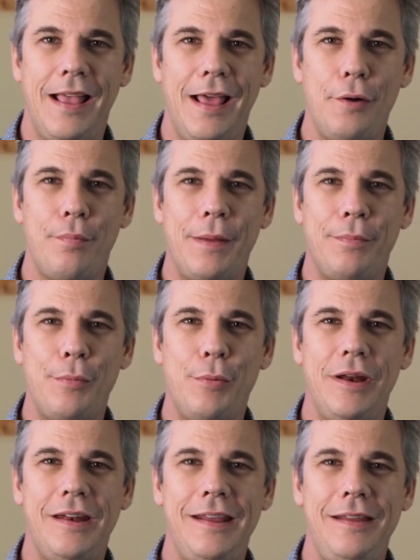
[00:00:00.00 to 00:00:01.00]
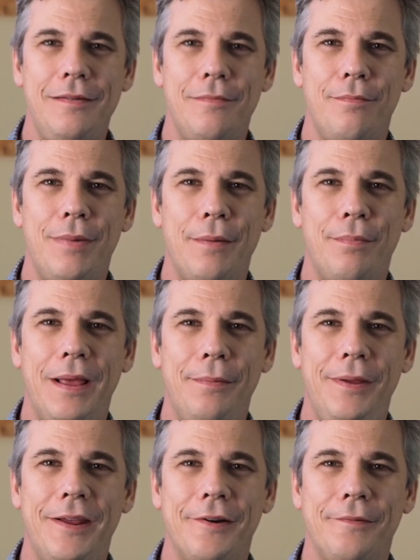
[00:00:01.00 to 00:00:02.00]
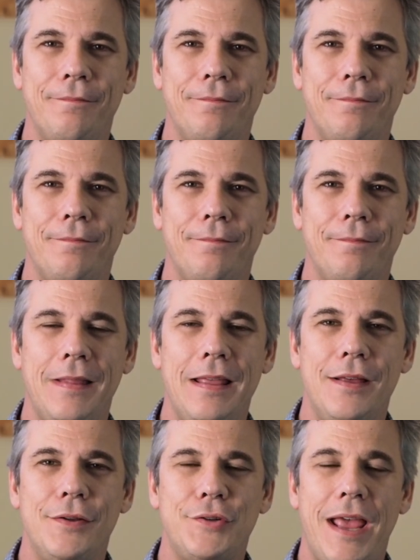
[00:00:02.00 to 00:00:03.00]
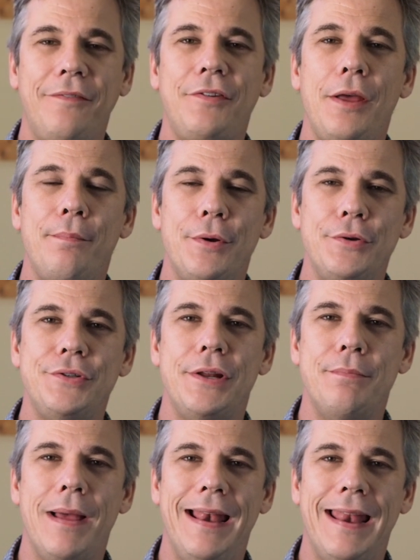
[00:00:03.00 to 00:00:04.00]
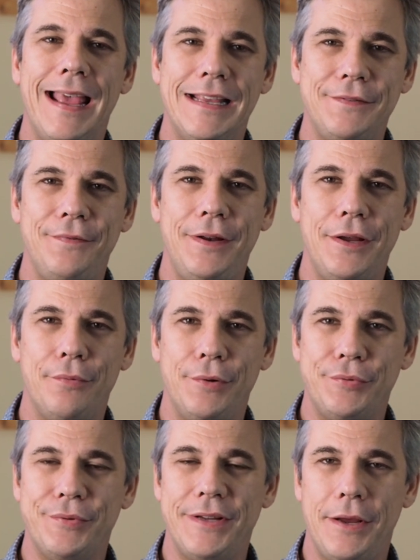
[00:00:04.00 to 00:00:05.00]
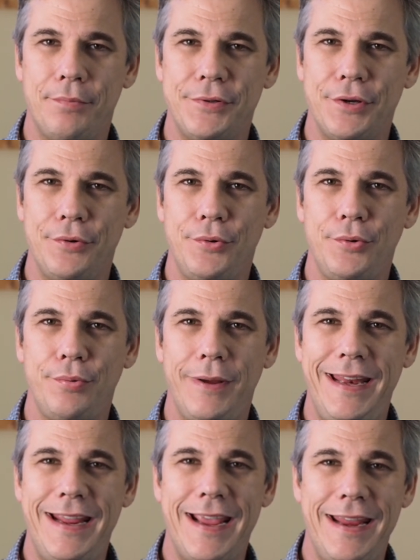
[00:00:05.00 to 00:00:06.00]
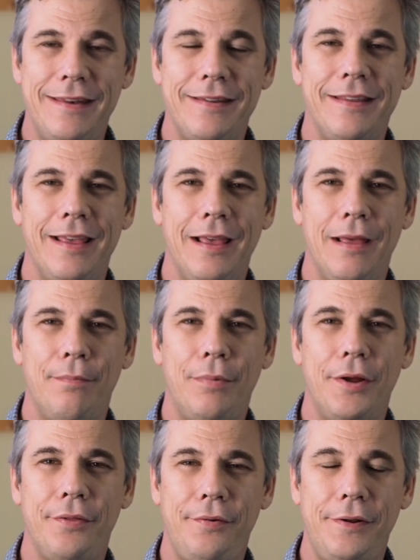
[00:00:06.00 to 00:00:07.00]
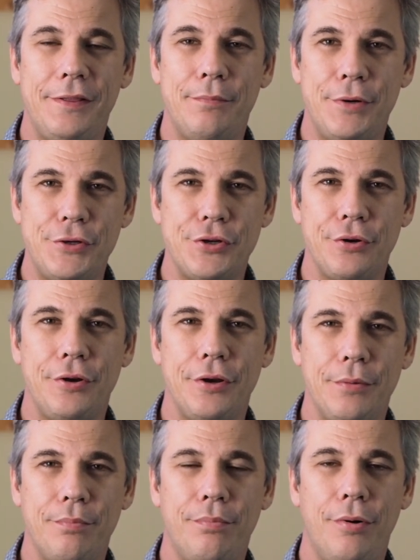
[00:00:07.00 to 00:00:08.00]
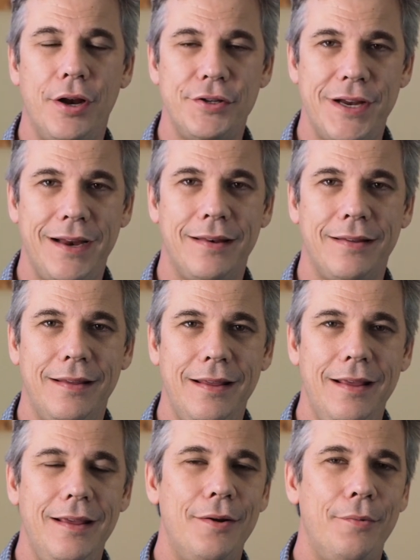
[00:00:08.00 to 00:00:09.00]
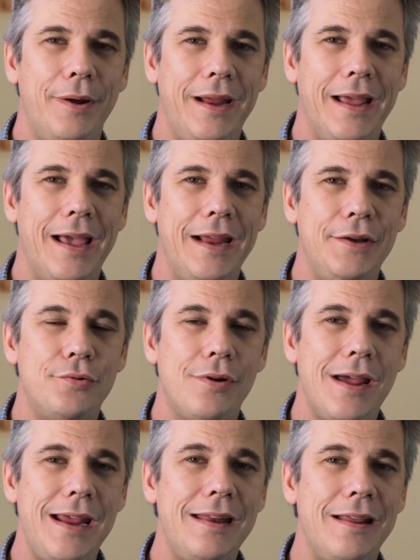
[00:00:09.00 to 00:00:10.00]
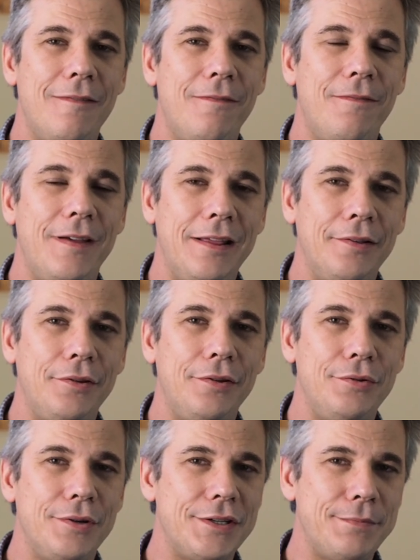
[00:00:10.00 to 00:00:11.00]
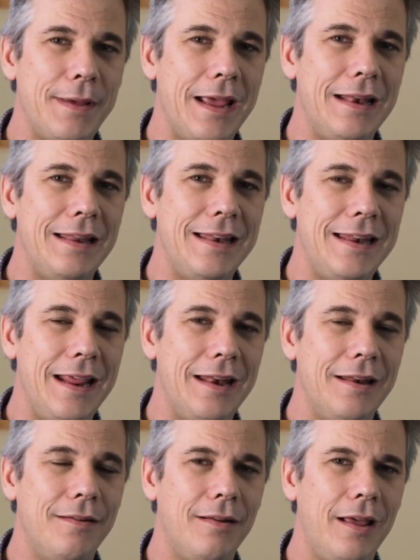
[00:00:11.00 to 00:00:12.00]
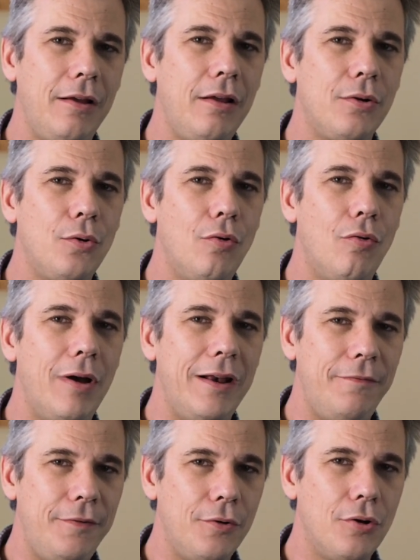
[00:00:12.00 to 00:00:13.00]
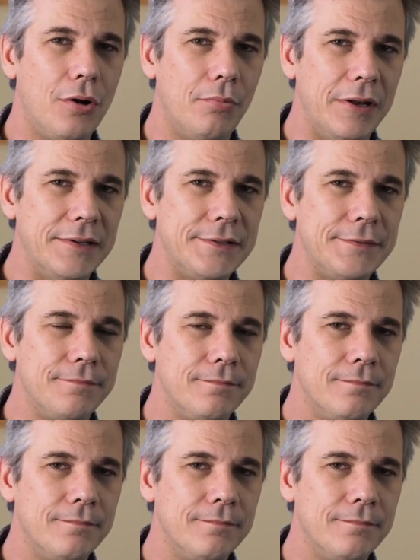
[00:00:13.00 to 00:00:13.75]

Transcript: Hello Pipe community, pipe here. So after I posted my last video, which was episode 28, uh, part 3 of the Butz Choquin project, where I tried and failed to expand the tenon, I got quite a few comments.